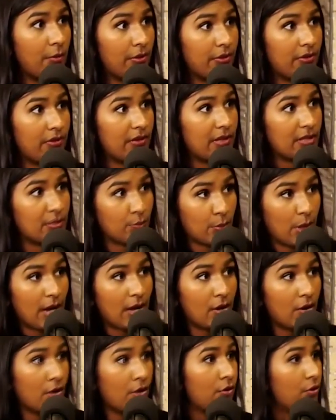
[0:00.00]
whether that's
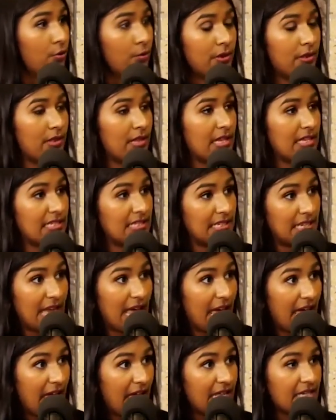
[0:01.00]
wealth, whether that's
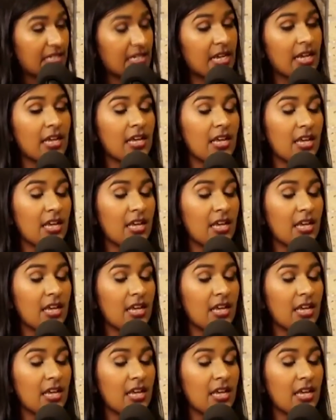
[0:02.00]
land,